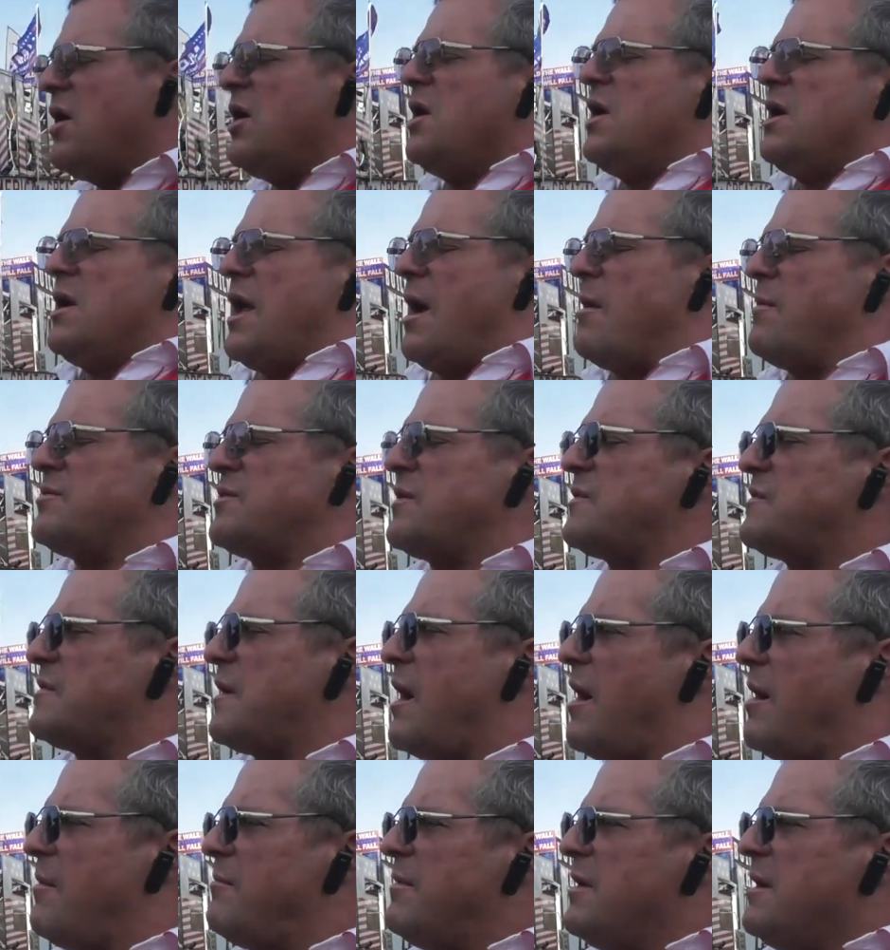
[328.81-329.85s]
and we just
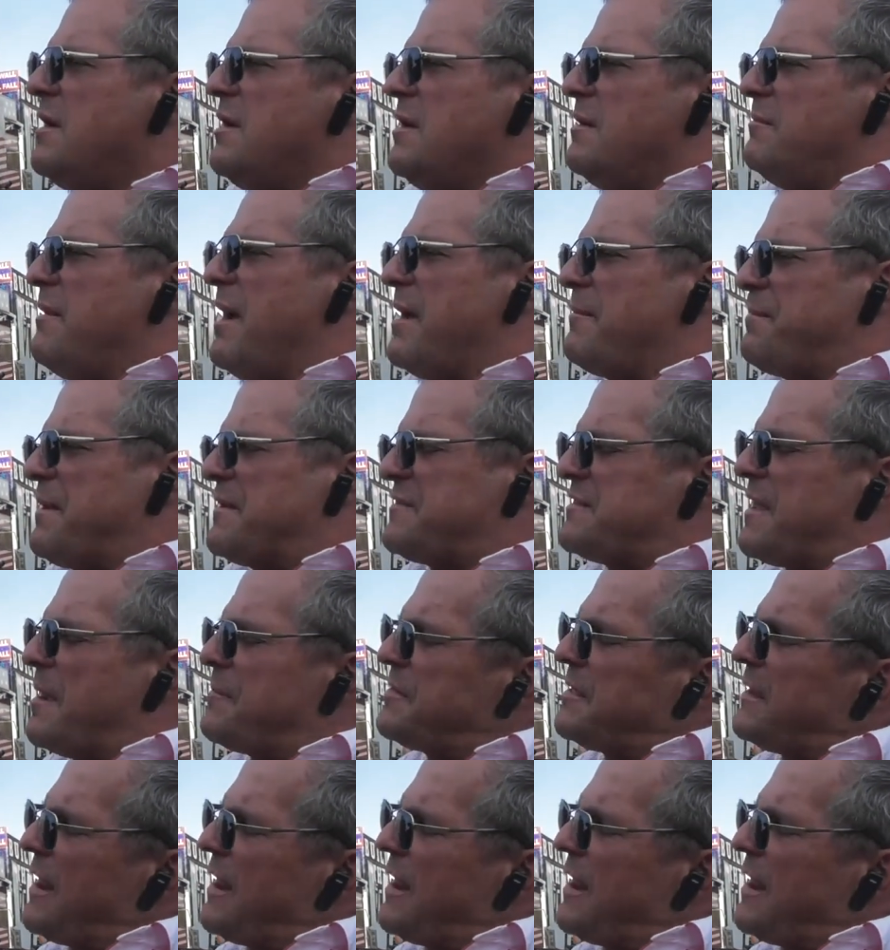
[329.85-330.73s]
make pit stops.